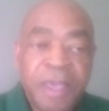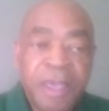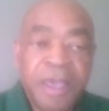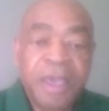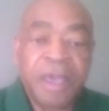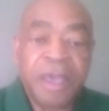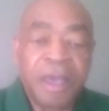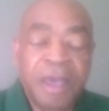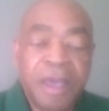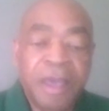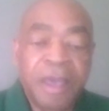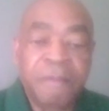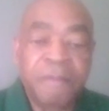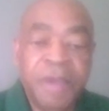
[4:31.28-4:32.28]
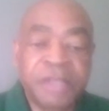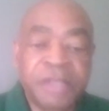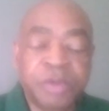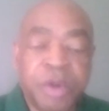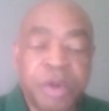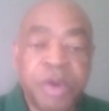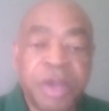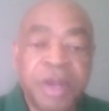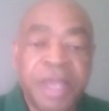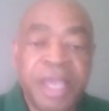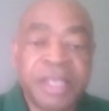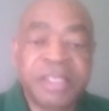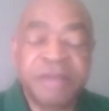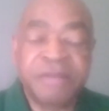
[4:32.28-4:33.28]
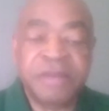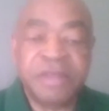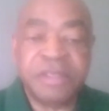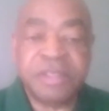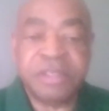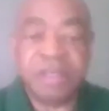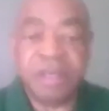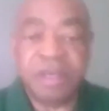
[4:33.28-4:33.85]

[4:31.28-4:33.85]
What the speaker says: Extracurricular activities,